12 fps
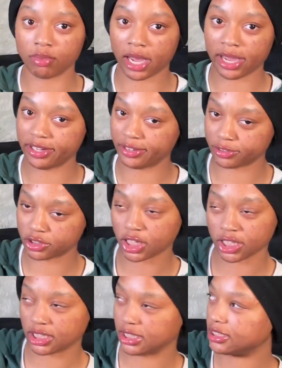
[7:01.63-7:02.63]
but I never
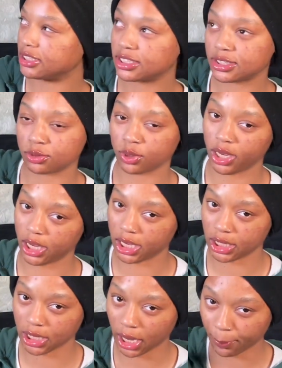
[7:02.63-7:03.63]
tried the intense one,
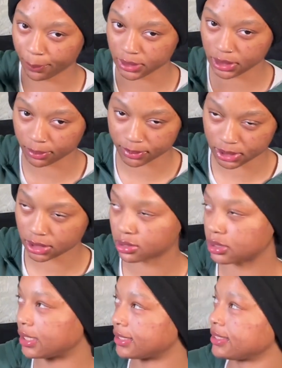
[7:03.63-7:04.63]
and I put that one
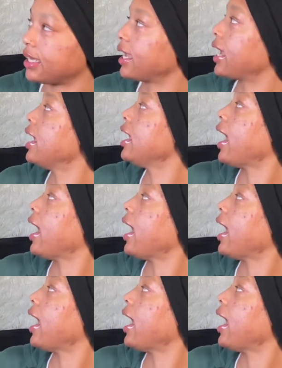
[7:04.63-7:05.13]
on last night.